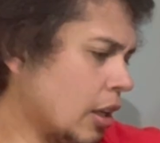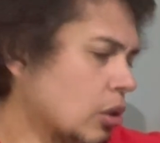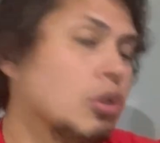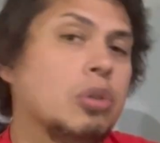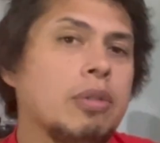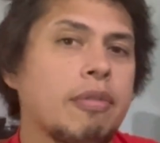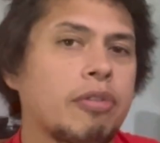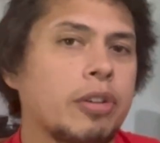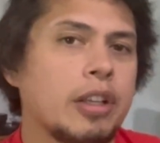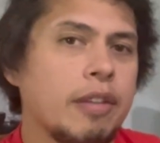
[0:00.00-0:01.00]

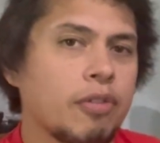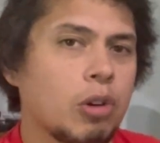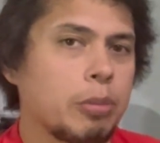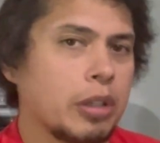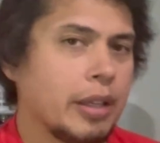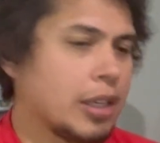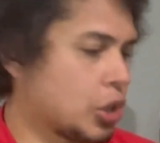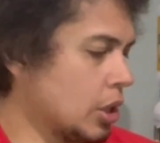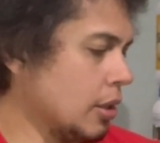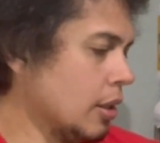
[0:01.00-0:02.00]
gluten-free
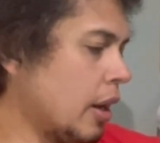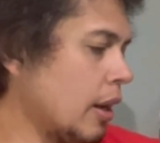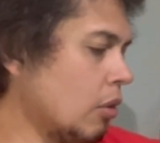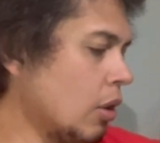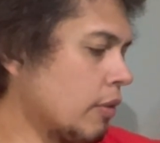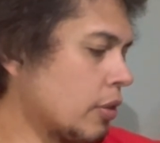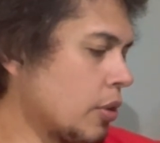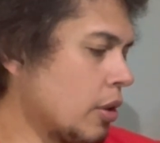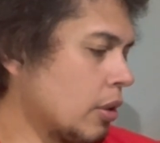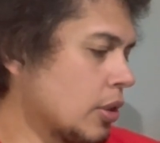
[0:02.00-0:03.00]
formulation. However,
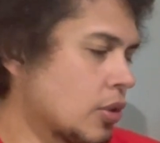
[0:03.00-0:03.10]
there is